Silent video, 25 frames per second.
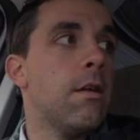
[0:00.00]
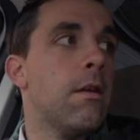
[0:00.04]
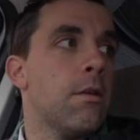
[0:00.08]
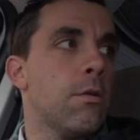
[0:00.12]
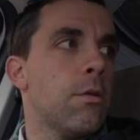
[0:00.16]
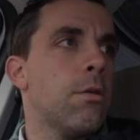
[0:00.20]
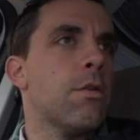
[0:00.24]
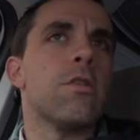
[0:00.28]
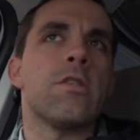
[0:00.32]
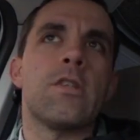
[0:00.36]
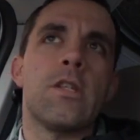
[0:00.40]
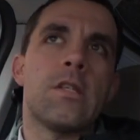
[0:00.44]

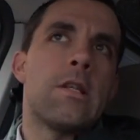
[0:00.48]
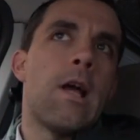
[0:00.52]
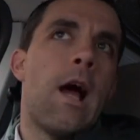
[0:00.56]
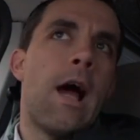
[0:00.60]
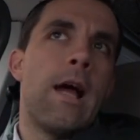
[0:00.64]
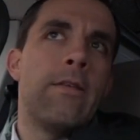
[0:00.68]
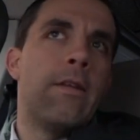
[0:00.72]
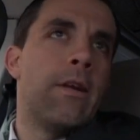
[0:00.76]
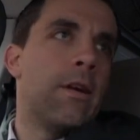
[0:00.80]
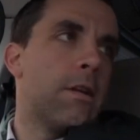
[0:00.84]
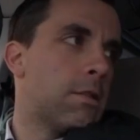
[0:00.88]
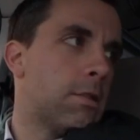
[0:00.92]
there's a
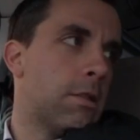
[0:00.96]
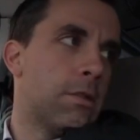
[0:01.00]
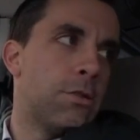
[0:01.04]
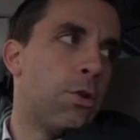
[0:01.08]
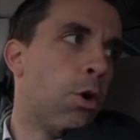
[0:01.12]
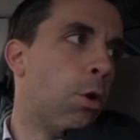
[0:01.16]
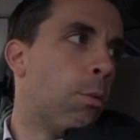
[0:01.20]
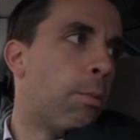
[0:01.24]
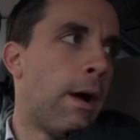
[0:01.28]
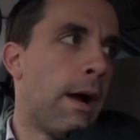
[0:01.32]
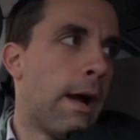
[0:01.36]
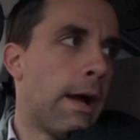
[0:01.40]
sign there that says
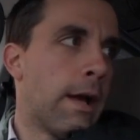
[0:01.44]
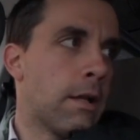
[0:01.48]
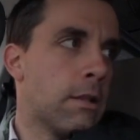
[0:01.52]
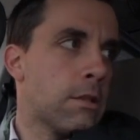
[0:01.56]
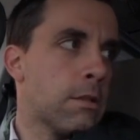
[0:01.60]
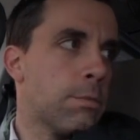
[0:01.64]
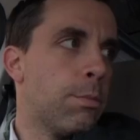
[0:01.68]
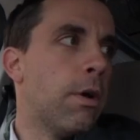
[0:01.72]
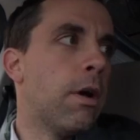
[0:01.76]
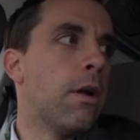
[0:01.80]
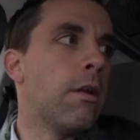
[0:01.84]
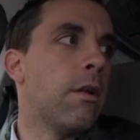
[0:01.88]
no
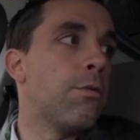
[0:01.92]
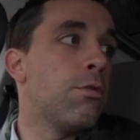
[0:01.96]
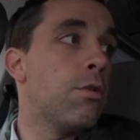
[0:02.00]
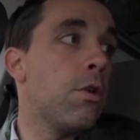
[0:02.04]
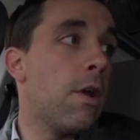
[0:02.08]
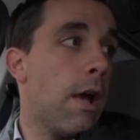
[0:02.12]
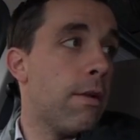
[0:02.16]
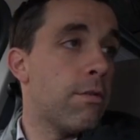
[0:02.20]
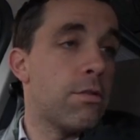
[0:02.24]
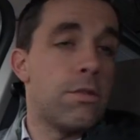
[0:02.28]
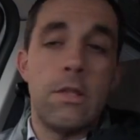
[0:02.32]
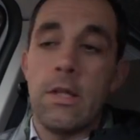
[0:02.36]
bikes. Right. But if you
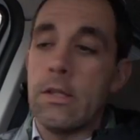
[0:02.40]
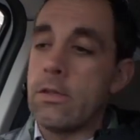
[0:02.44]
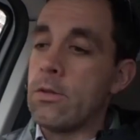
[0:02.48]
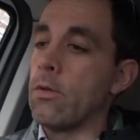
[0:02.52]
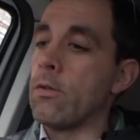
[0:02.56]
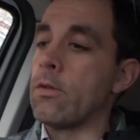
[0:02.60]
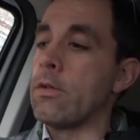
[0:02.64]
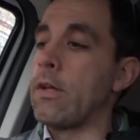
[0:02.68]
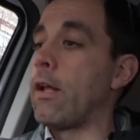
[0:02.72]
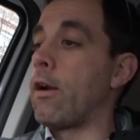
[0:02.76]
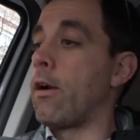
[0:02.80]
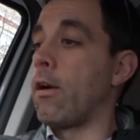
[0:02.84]
have
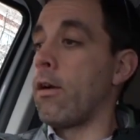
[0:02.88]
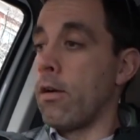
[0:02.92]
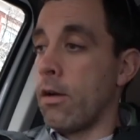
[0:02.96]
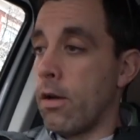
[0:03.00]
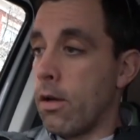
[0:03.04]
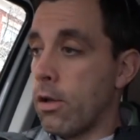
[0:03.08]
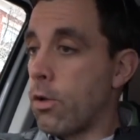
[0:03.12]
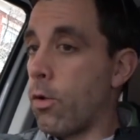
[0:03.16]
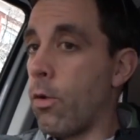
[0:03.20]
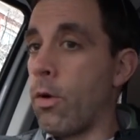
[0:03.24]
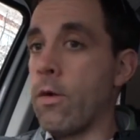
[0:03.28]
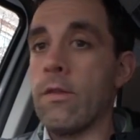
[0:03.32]
stencils that are
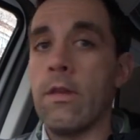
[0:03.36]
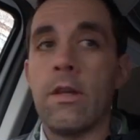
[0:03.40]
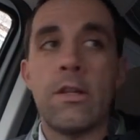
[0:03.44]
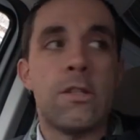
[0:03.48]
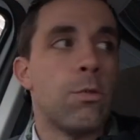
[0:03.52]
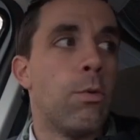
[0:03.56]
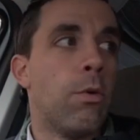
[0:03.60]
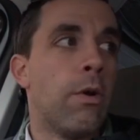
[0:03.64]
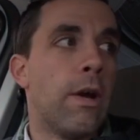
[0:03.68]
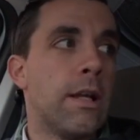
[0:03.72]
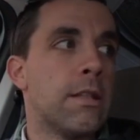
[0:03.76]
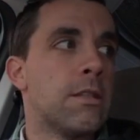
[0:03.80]
going
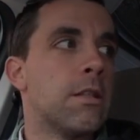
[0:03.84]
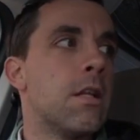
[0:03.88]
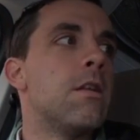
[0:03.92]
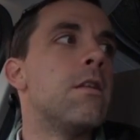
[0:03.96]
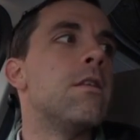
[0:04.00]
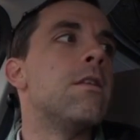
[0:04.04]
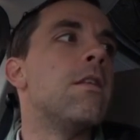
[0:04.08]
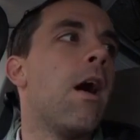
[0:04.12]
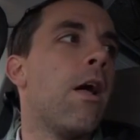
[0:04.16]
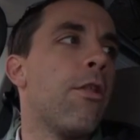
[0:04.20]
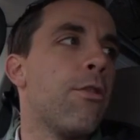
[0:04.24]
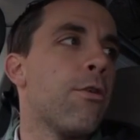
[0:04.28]
this way, it's
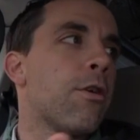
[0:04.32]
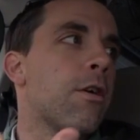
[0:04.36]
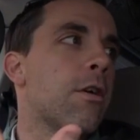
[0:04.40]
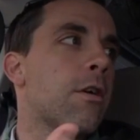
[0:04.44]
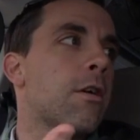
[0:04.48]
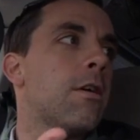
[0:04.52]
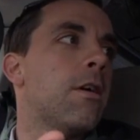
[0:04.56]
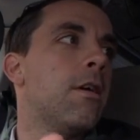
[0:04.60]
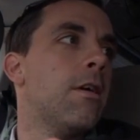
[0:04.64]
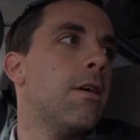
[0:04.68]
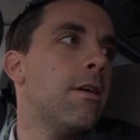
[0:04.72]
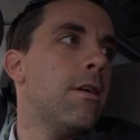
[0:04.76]

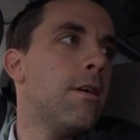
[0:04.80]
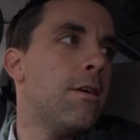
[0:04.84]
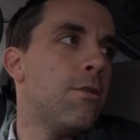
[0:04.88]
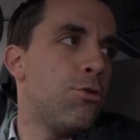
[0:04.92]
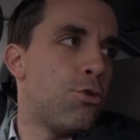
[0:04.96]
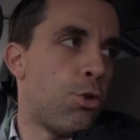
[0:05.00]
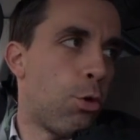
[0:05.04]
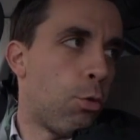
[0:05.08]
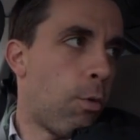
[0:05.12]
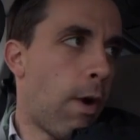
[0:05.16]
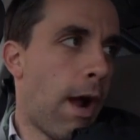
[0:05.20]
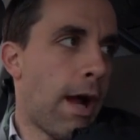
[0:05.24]
another very
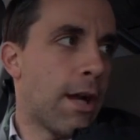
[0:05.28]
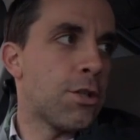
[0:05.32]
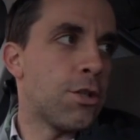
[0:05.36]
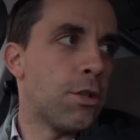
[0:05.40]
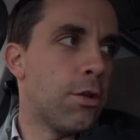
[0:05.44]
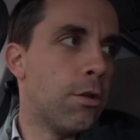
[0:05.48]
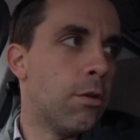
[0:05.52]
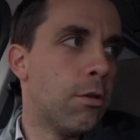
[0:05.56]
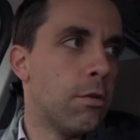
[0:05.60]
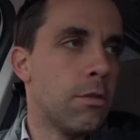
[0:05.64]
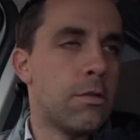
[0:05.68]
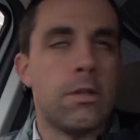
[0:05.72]
good
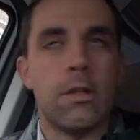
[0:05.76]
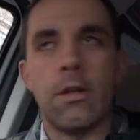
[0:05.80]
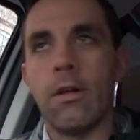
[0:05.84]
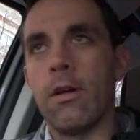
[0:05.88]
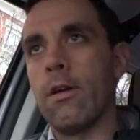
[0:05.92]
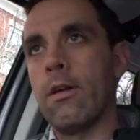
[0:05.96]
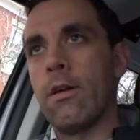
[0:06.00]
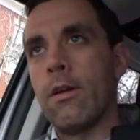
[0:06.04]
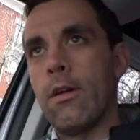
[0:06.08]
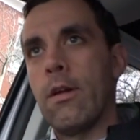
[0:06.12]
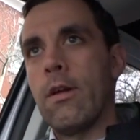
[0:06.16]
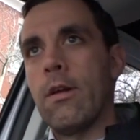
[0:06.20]
directional. Point.
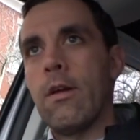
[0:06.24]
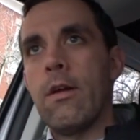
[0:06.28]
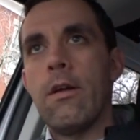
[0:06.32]
Definitely,